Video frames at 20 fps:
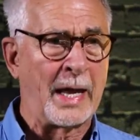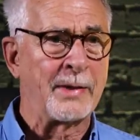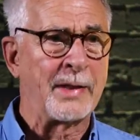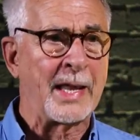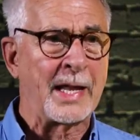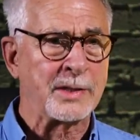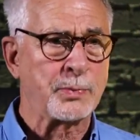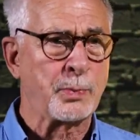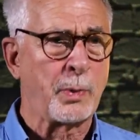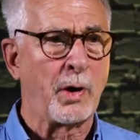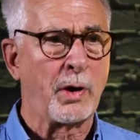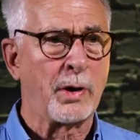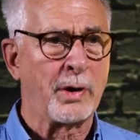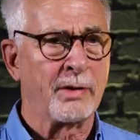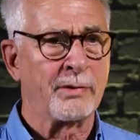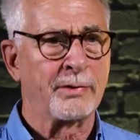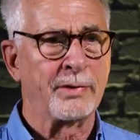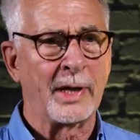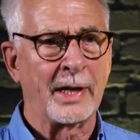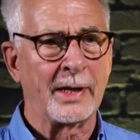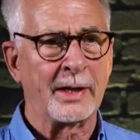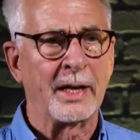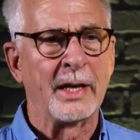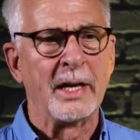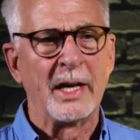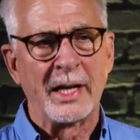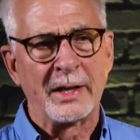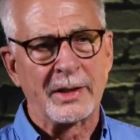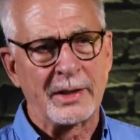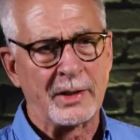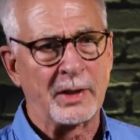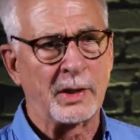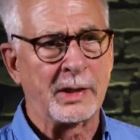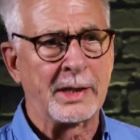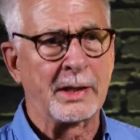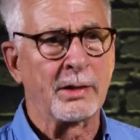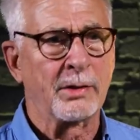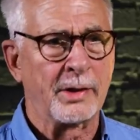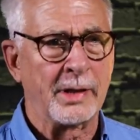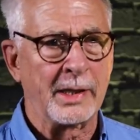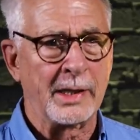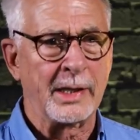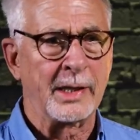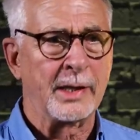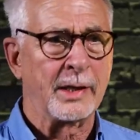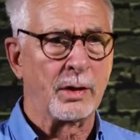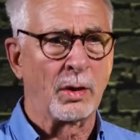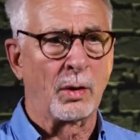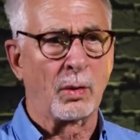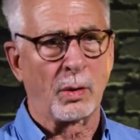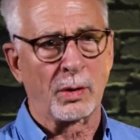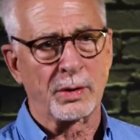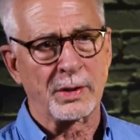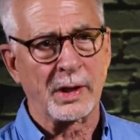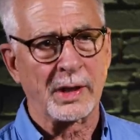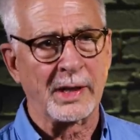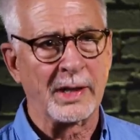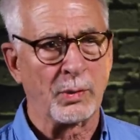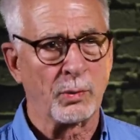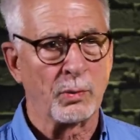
and that's part of like kill the ego or to get